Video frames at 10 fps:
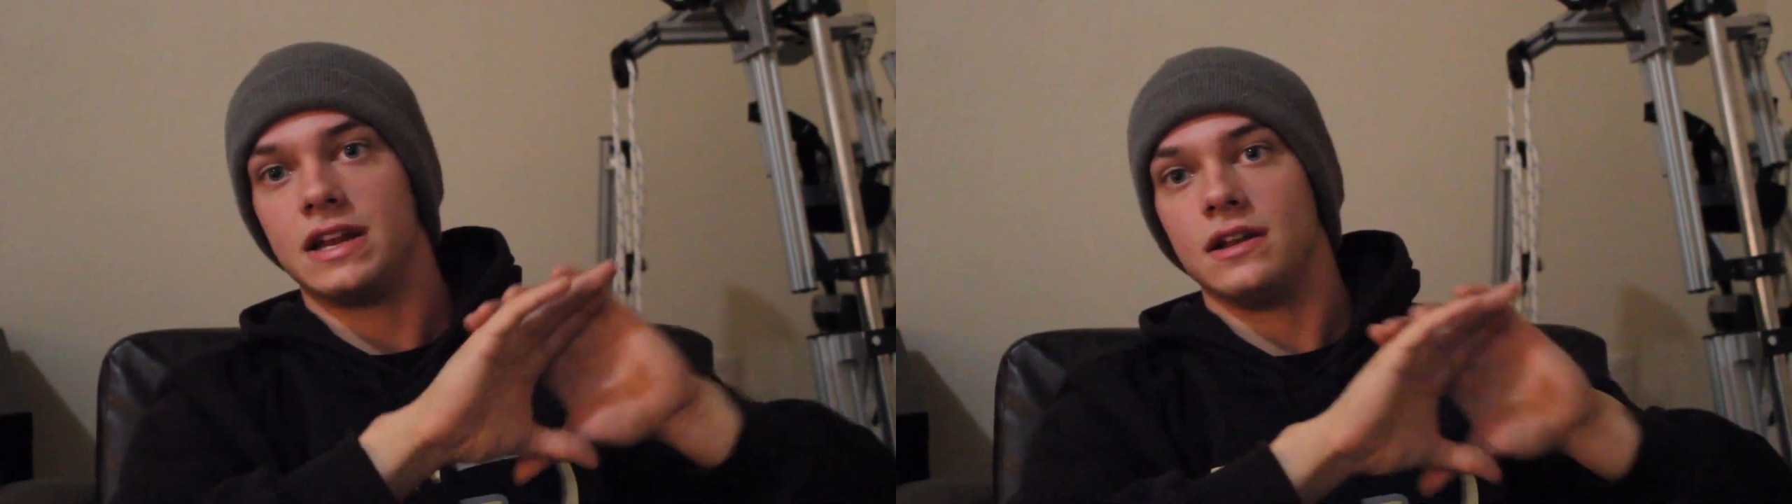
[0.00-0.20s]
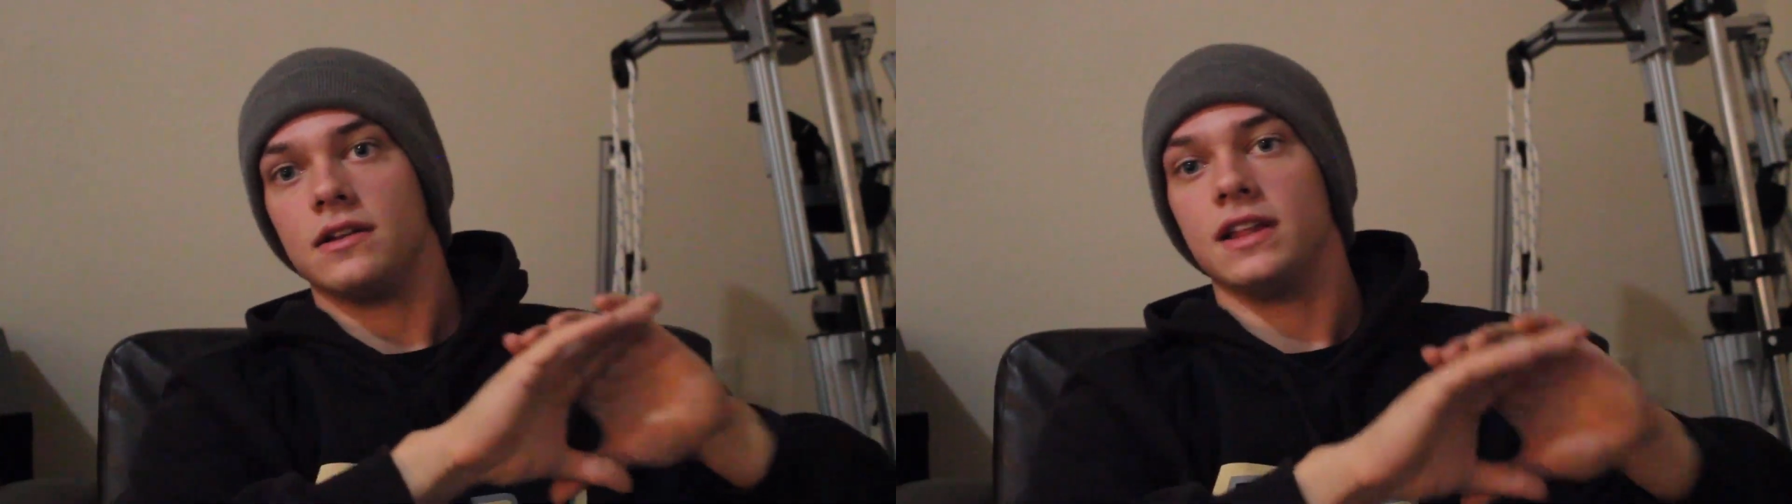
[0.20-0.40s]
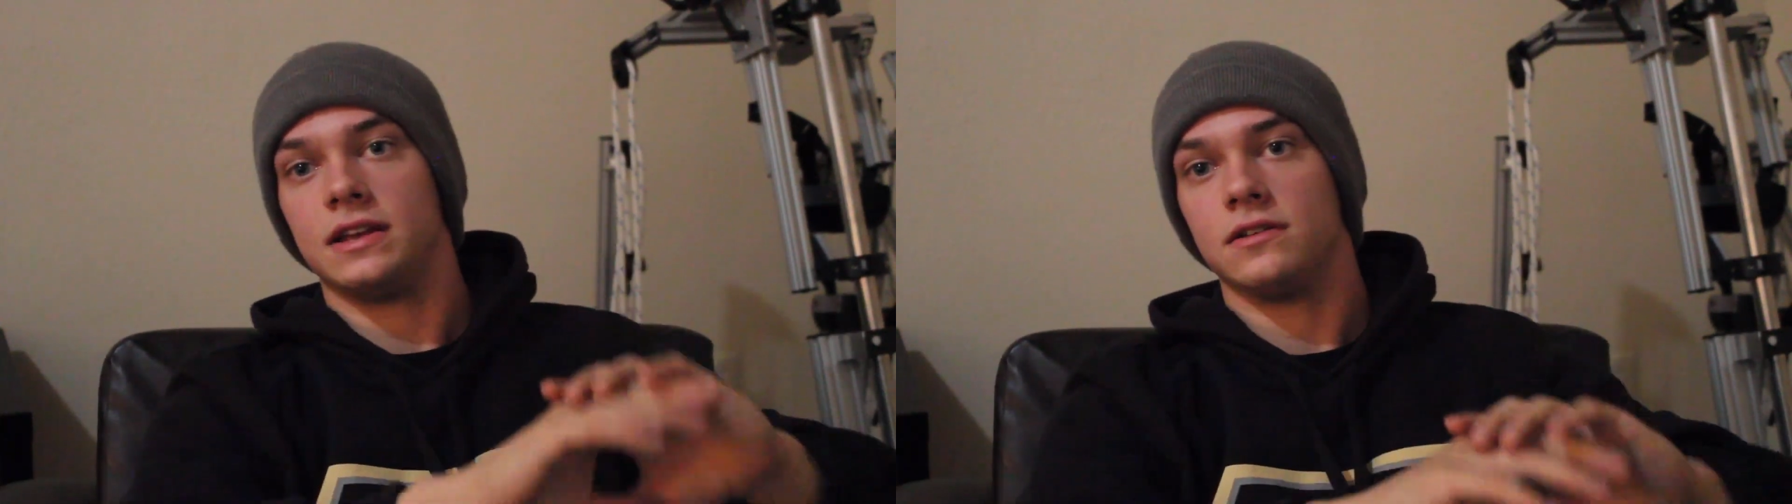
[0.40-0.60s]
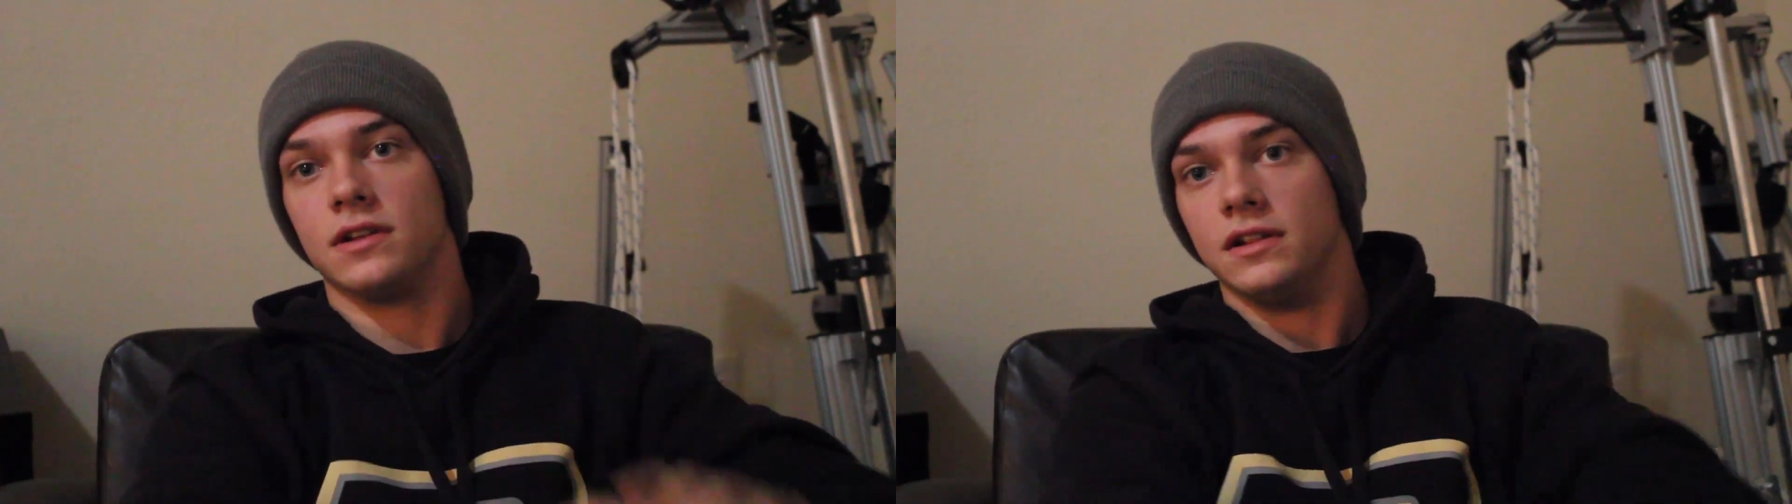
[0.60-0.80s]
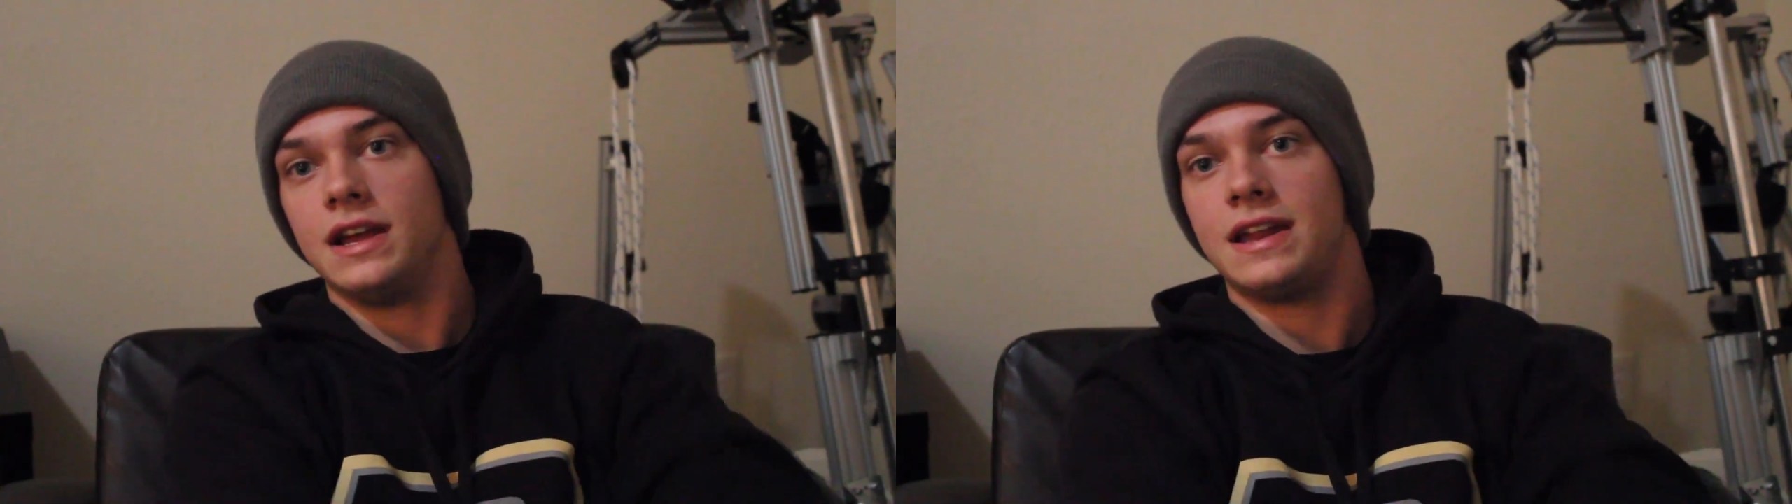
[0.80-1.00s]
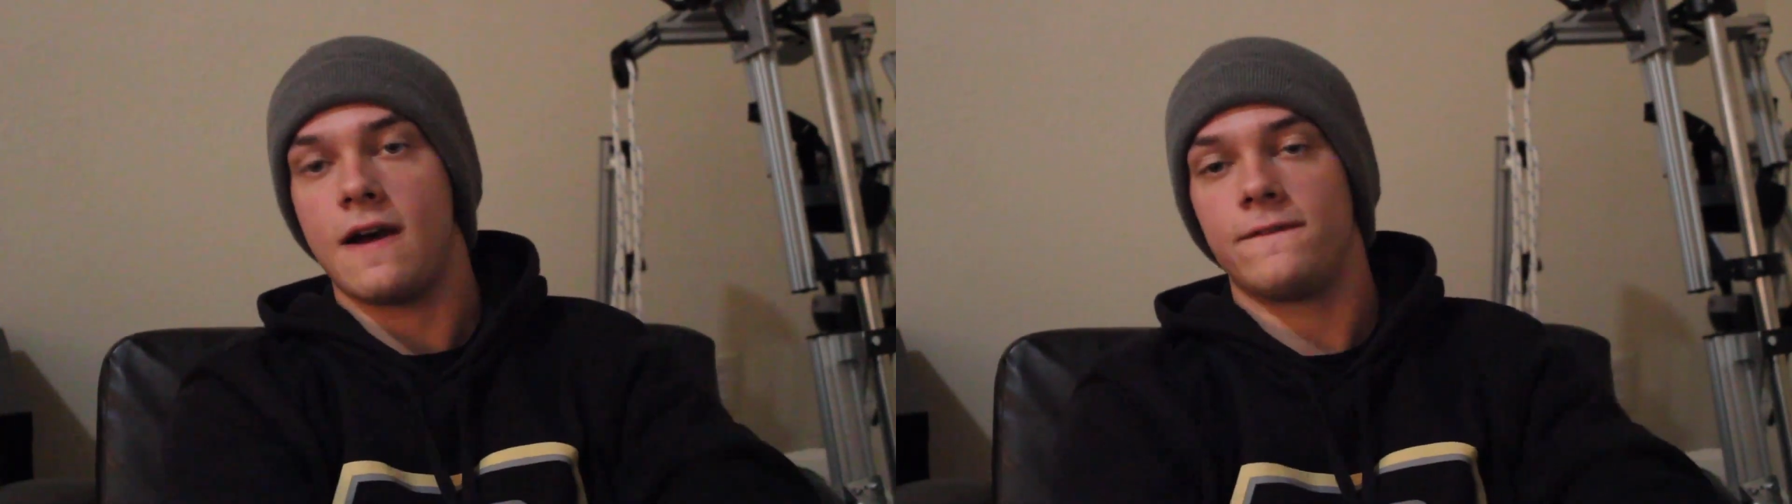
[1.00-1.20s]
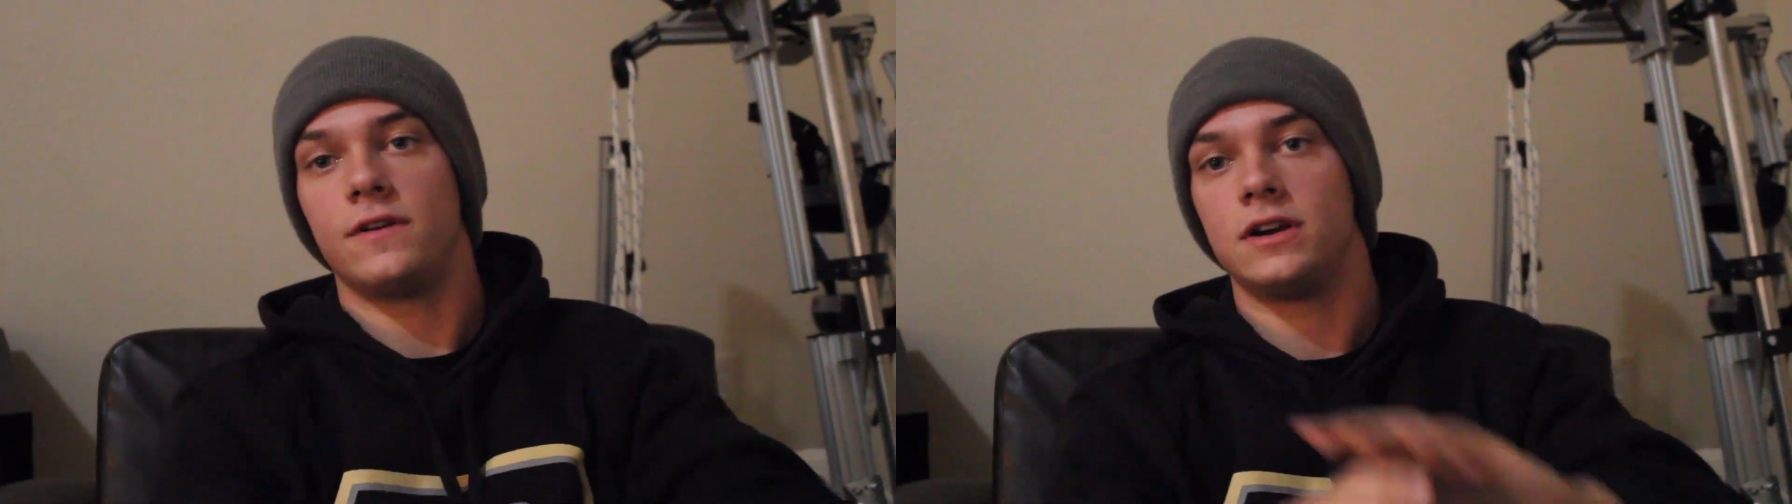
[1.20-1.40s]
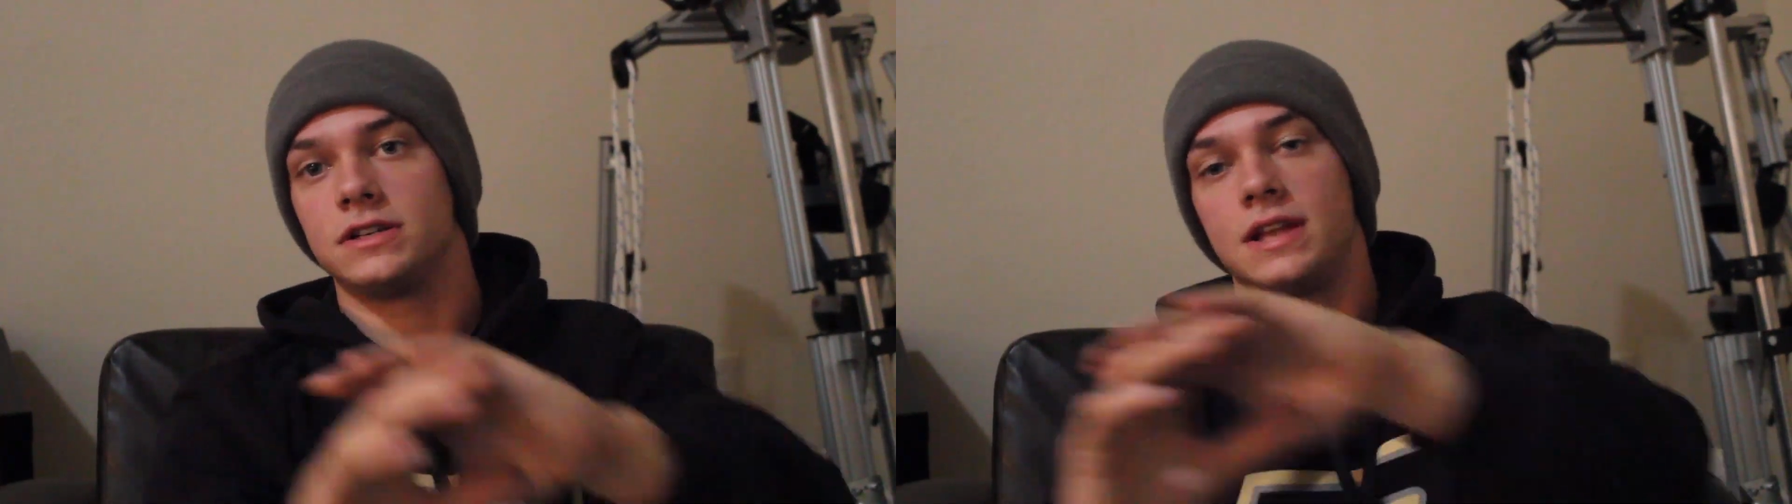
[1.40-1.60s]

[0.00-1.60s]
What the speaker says: it like you're gonna lay down first,